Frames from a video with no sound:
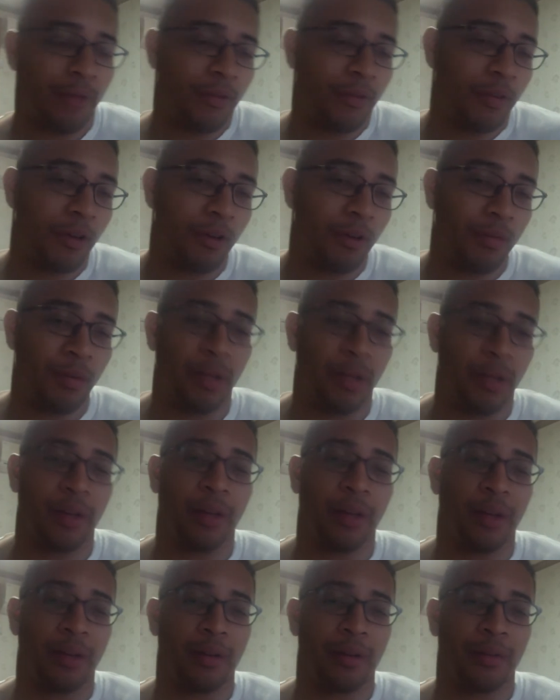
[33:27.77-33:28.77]
a home right
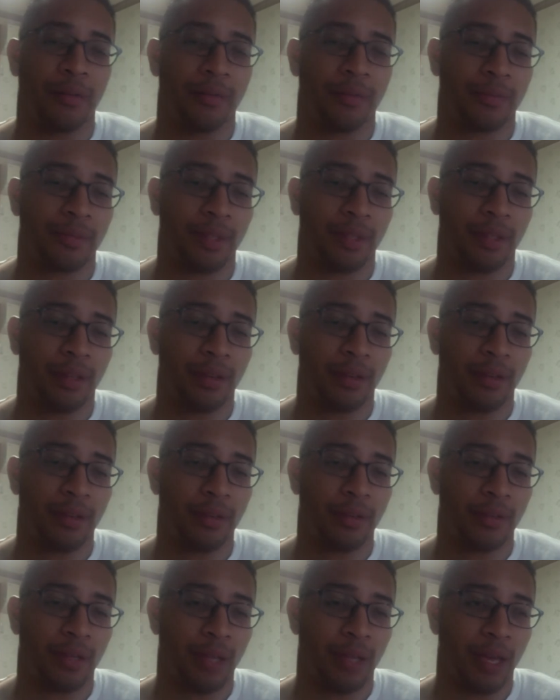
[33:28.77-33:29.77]
now,
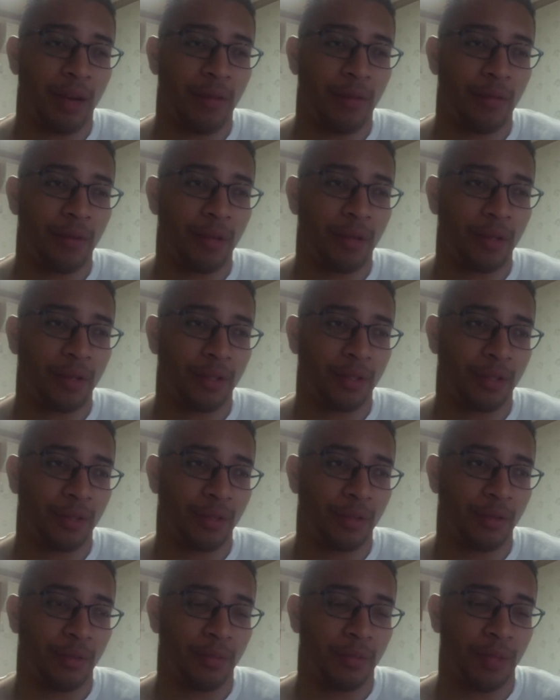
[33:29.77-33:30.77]
and I don't want it
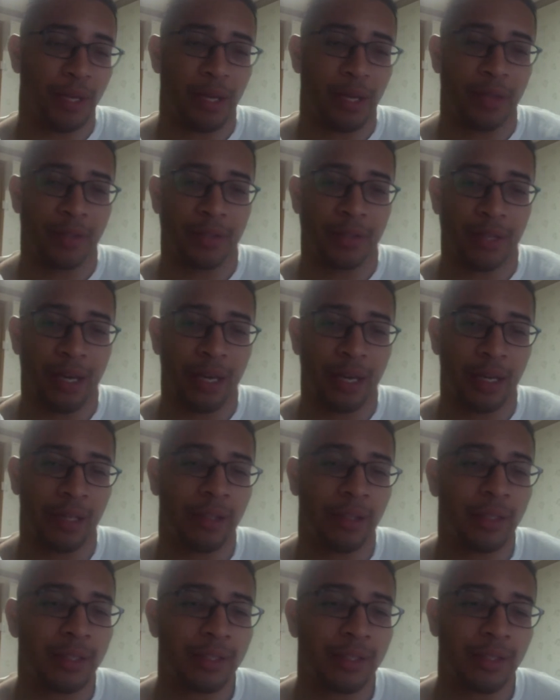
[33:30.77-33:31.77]
to be outside. At
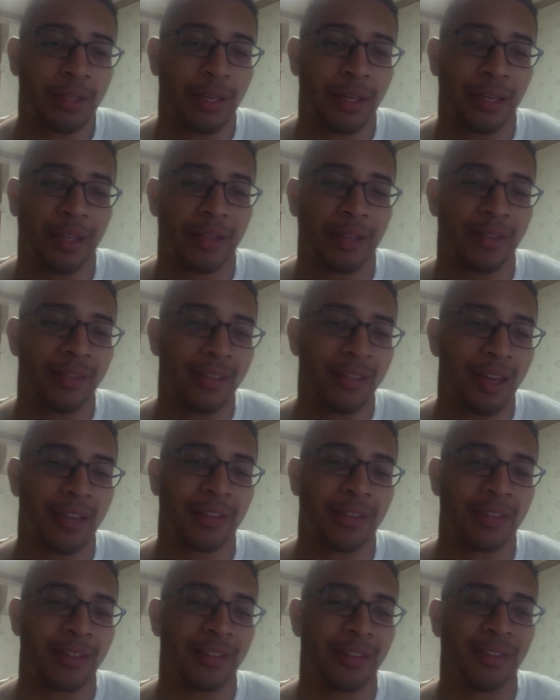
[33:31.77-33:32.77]
least like in
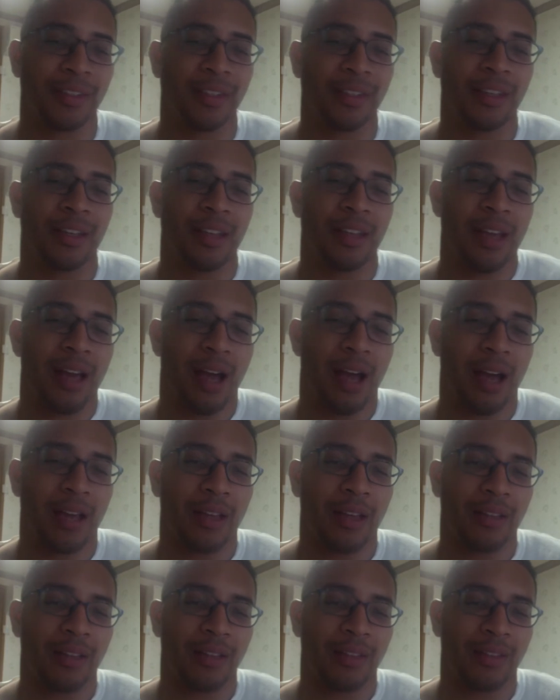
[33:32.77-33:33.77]
Texas, I
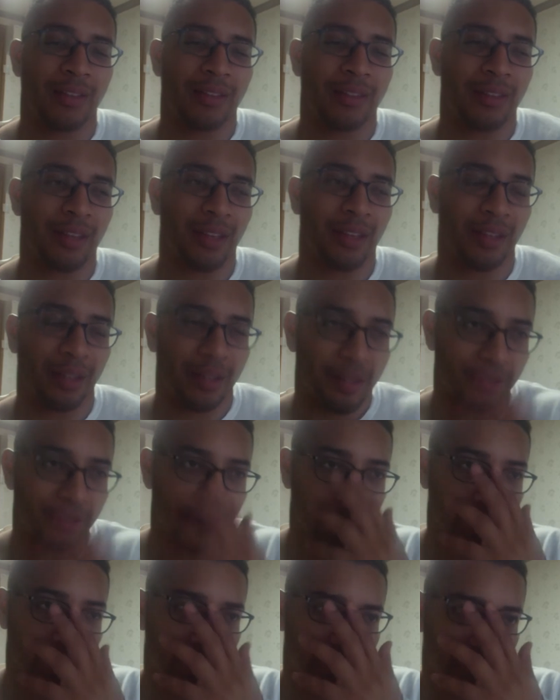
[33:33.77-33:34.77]
can just like
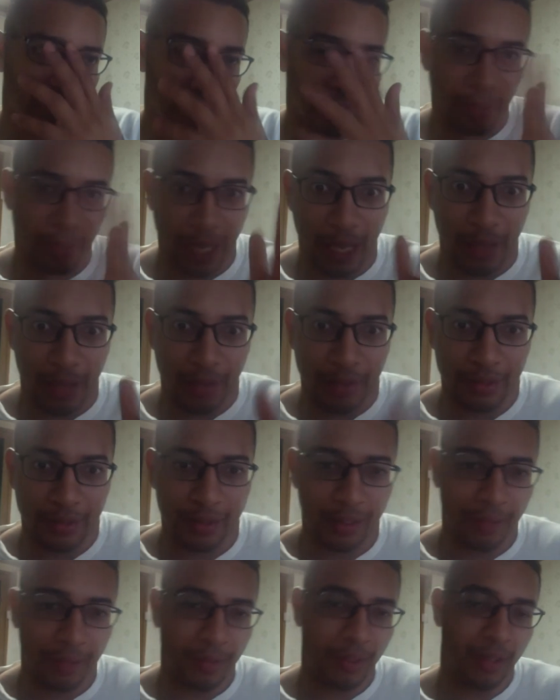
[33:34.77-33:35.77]
well,
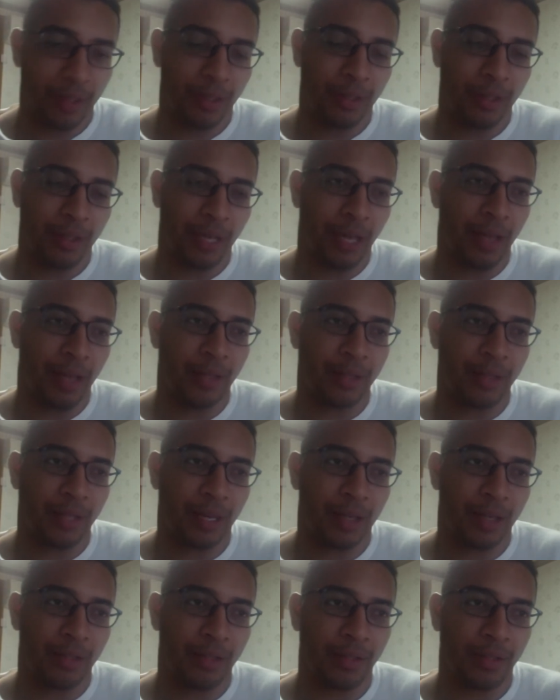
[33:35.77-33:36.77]
Dallas. I mean, in Dallas
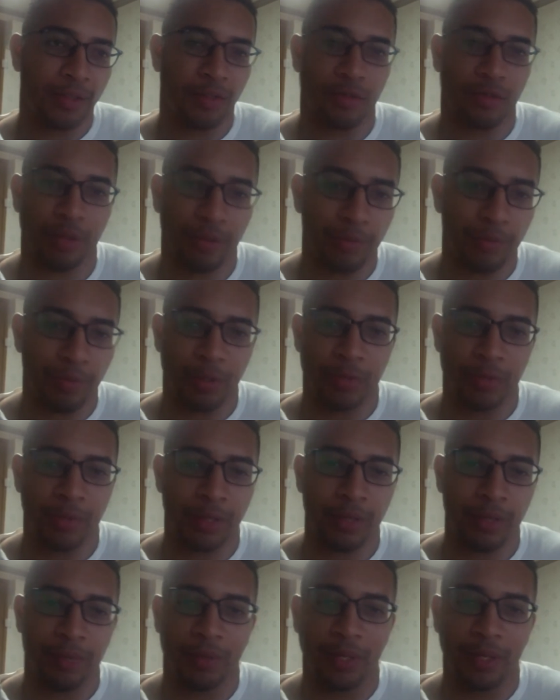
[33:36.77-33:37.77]
I can just drift
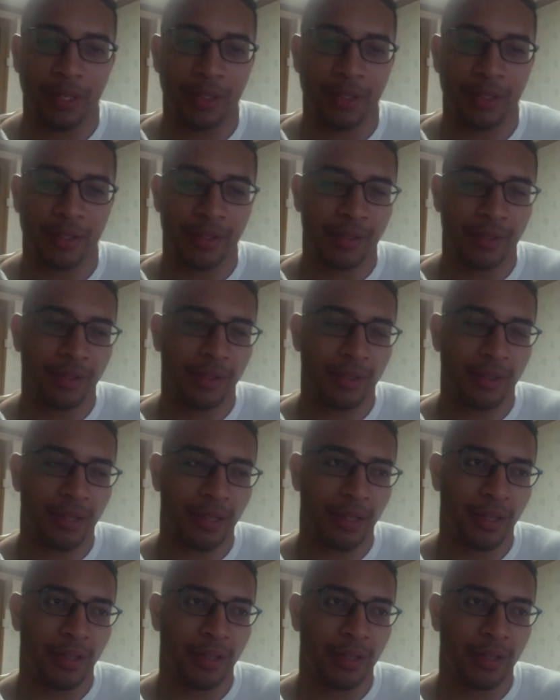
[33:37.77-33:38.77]
between places and
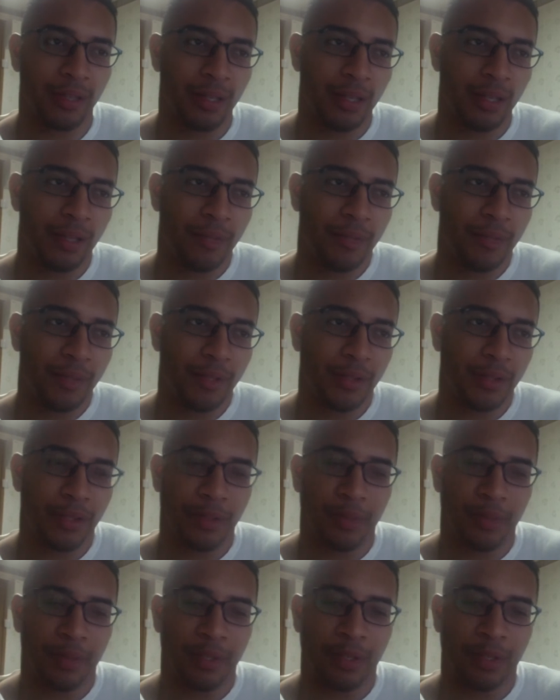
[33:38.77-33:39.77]
like
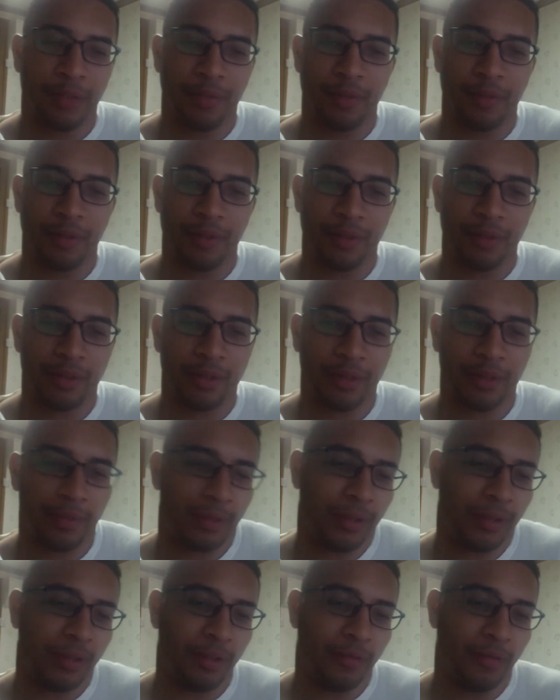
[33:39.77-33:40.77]
sleep
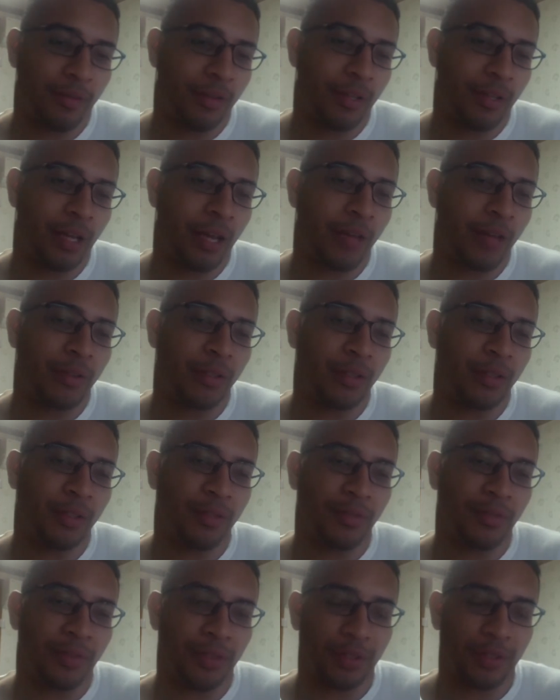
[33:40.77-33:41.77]
in different couches
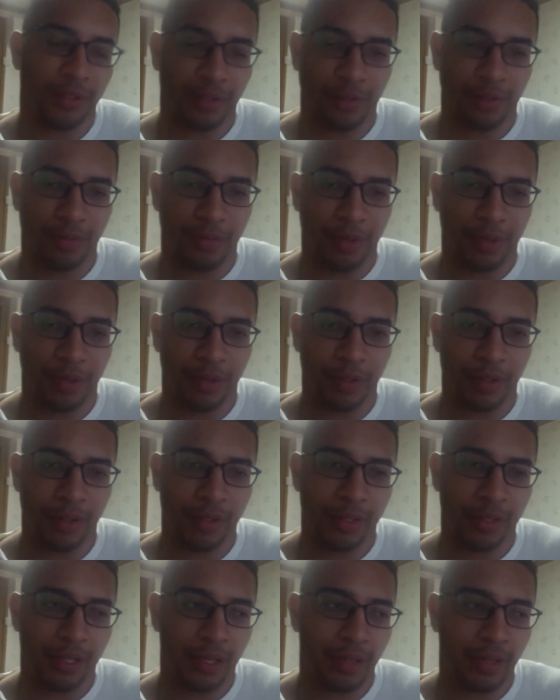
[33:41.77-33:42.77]
for certain periods
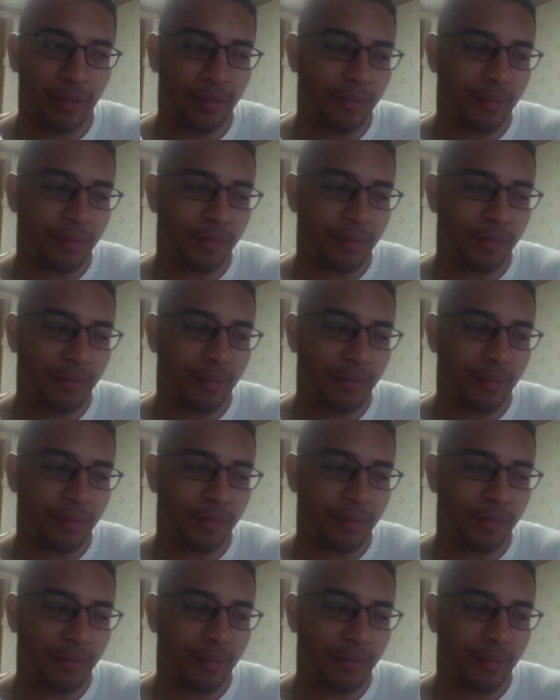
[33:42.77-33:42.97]
of time.